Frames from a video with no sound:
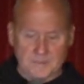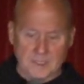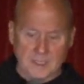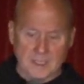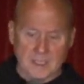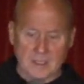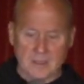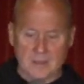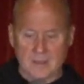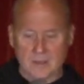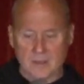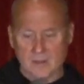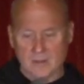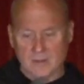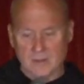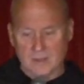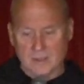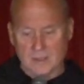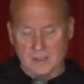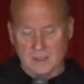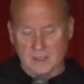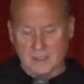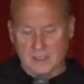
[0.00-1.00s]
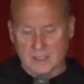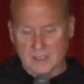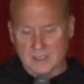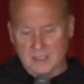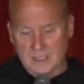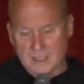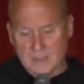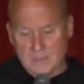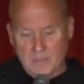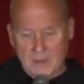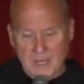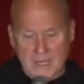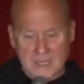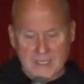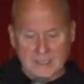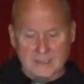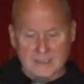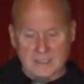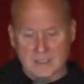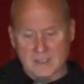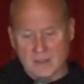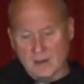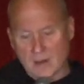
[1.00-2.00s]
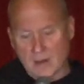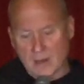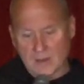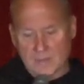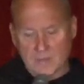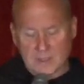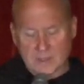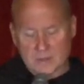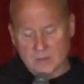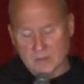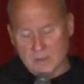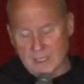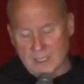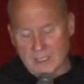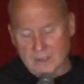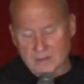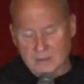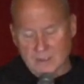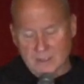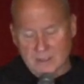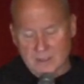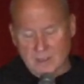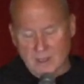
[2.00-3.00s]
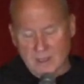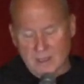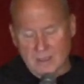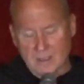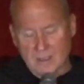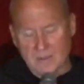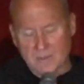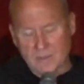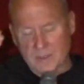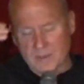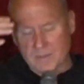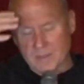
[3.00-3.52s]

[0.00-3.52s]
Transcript: I don't know, the, the debates and the arguments. We're actually going to talk a little bit